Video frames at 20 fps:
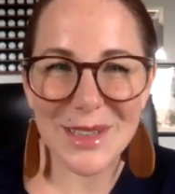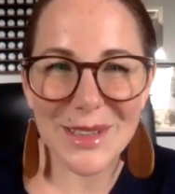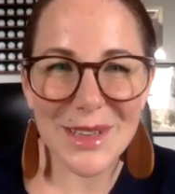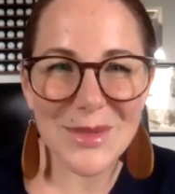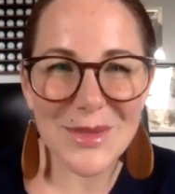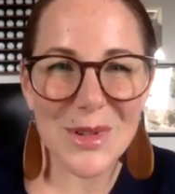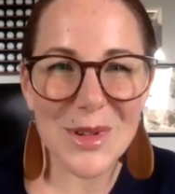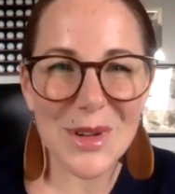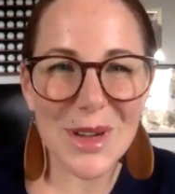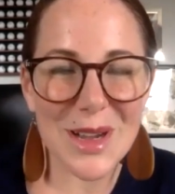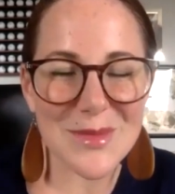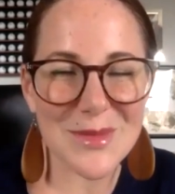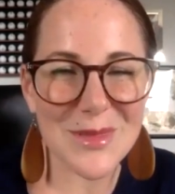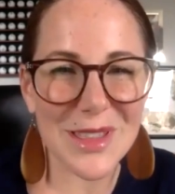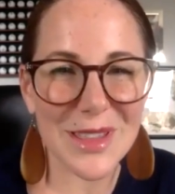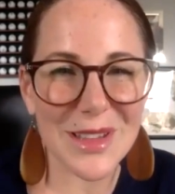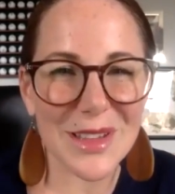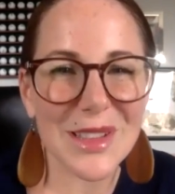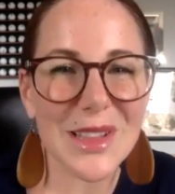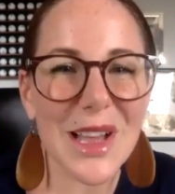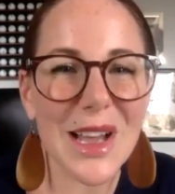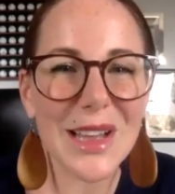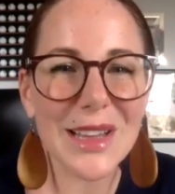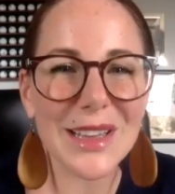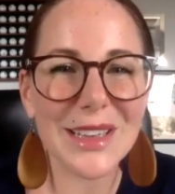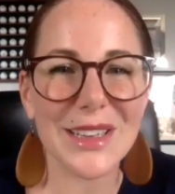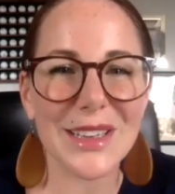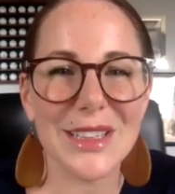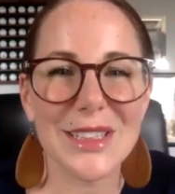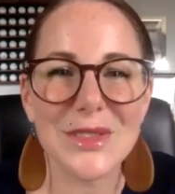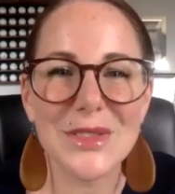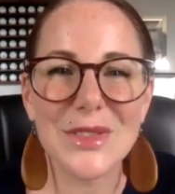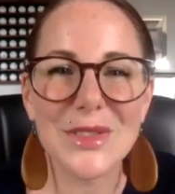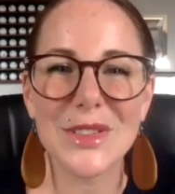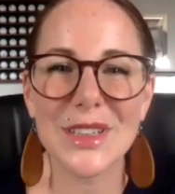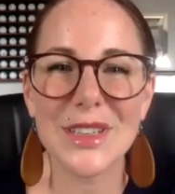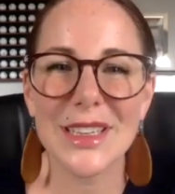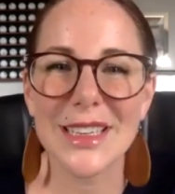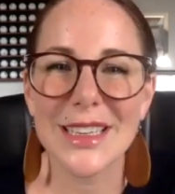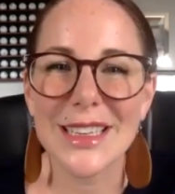I woke up with a
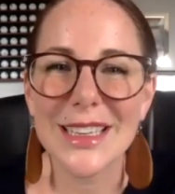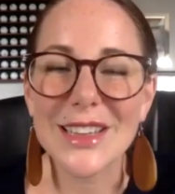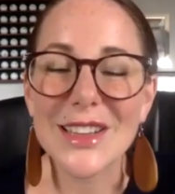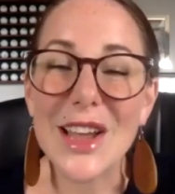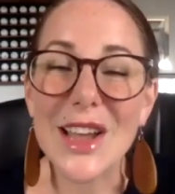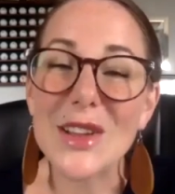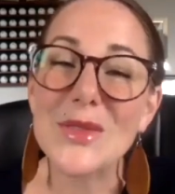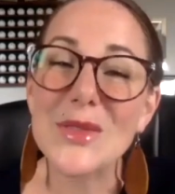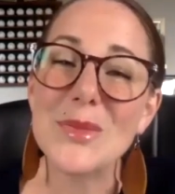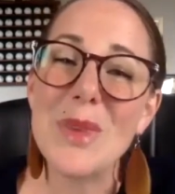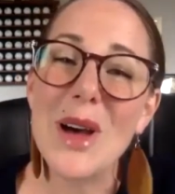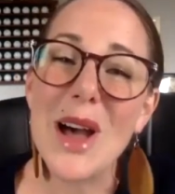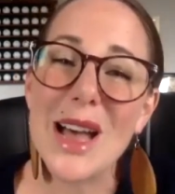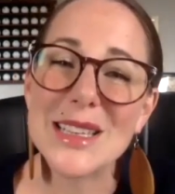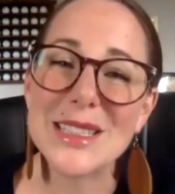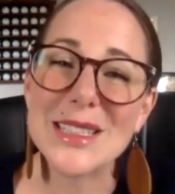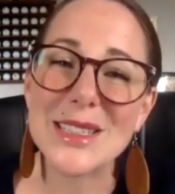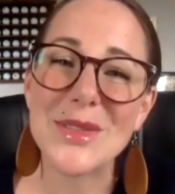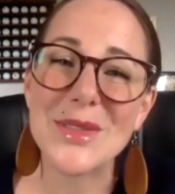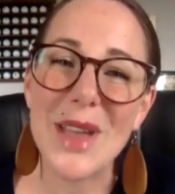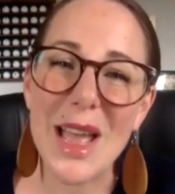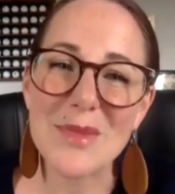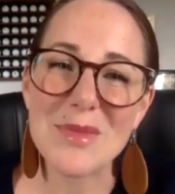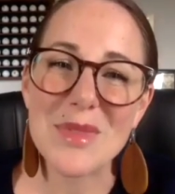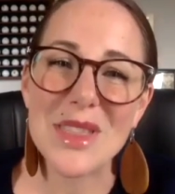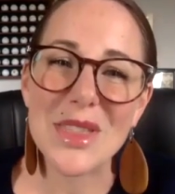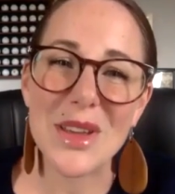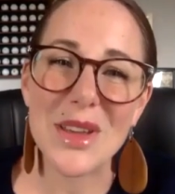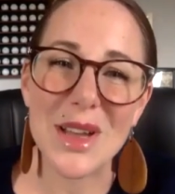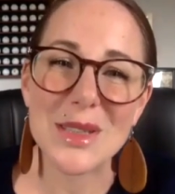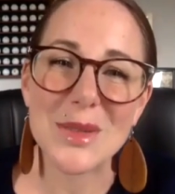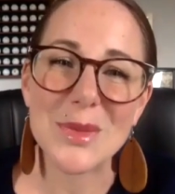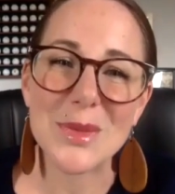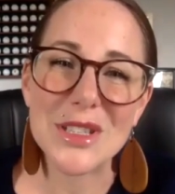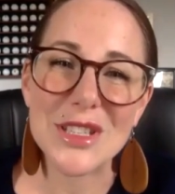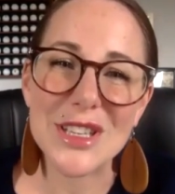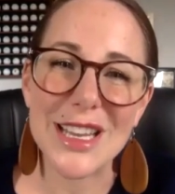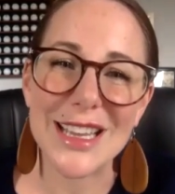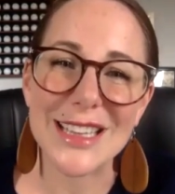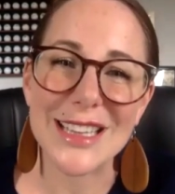lot of positive, happy thoughts,
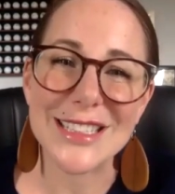which